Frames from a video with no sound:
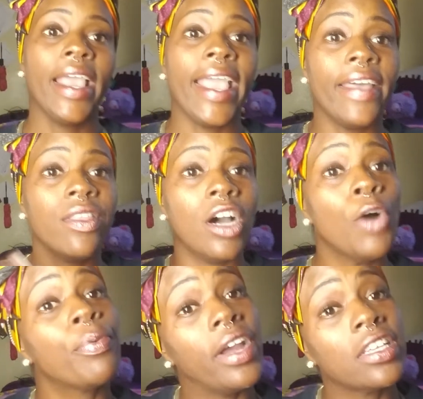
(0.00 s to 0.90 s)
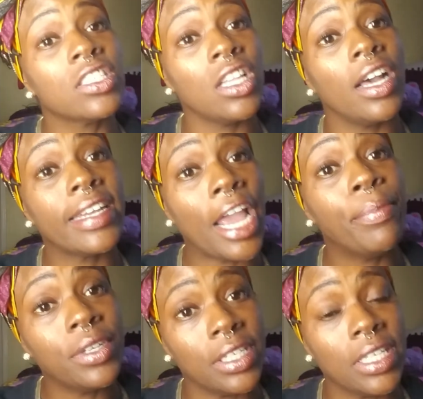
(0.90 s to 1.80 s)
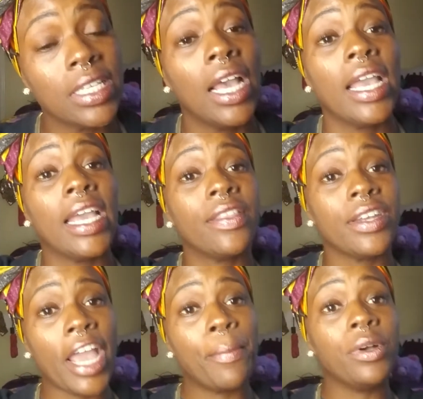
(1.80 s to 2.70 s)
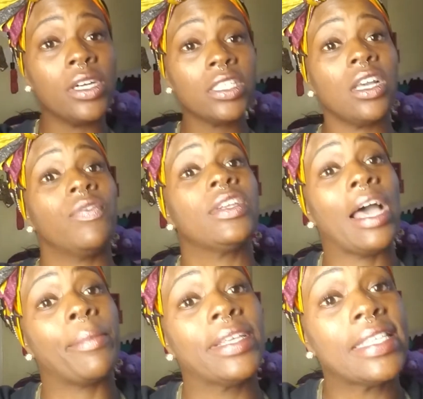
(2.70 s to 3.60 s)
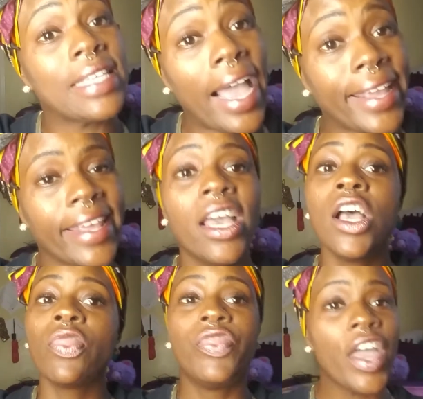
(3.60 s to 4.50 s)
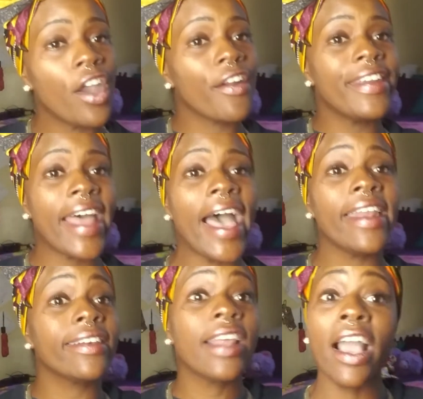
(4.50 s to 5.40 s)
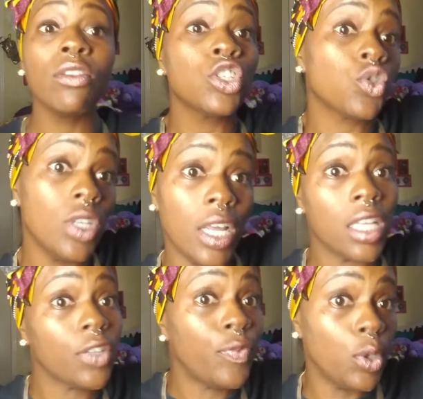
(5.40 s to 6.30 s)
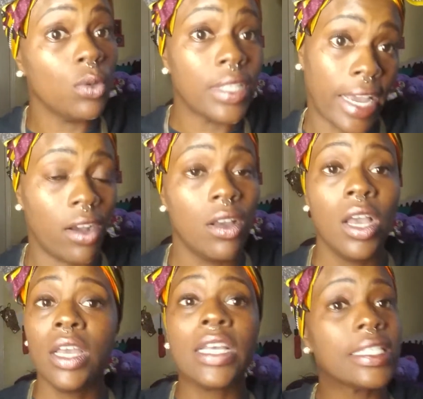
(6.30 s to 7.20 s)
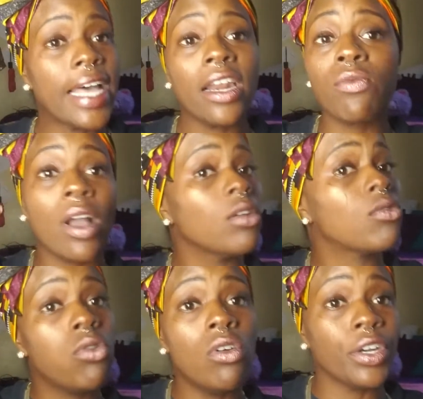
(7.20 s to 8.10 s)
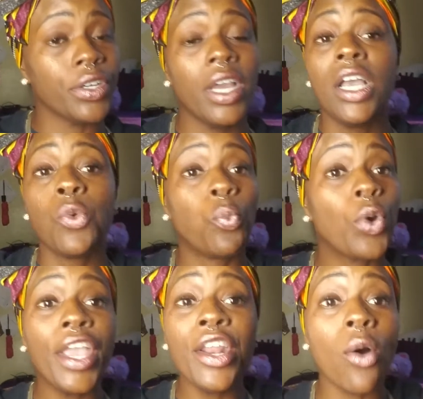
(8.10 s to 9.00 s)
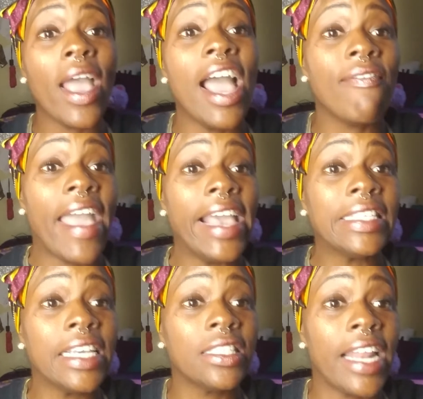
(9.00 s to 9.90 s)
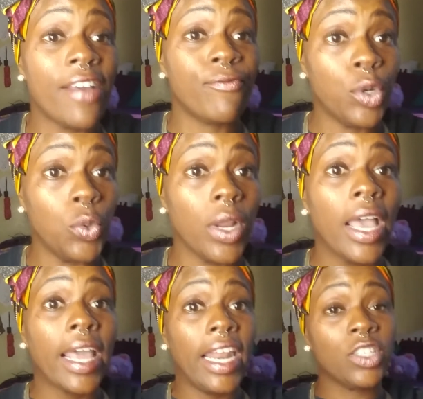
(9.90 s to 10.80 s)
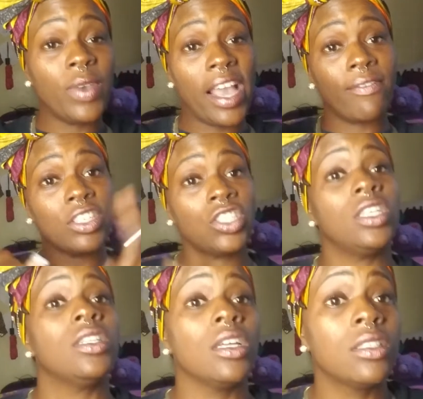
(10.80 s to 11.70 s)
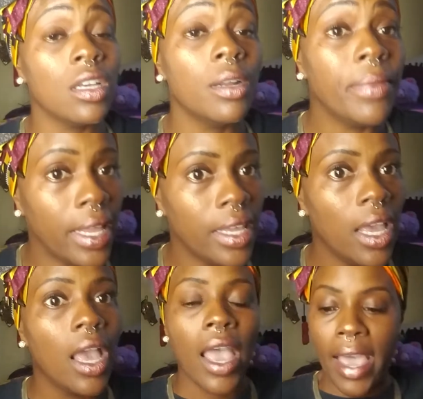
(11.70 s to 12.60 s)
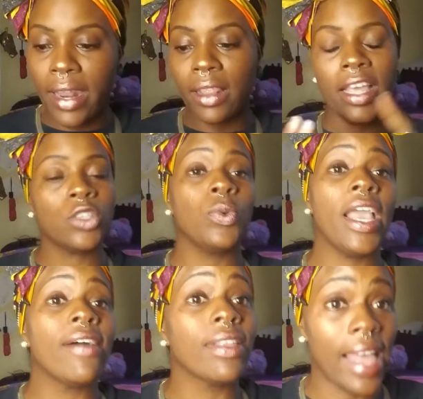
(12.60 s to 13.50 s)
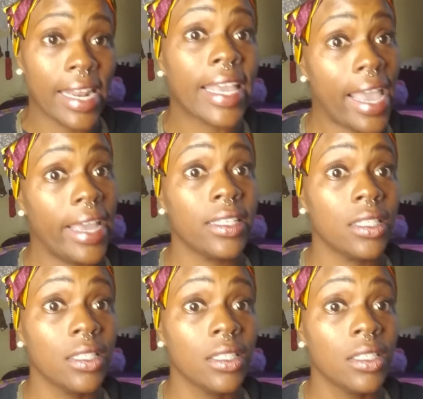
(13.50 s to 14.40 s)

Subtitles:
In the upper echelon neighborhoods, in the neighborhoods of the dominant society. They are not down the street at the food town. It's not around the corner. We don't have access to that food unless we have a ton of money and unless we have a lot of gas.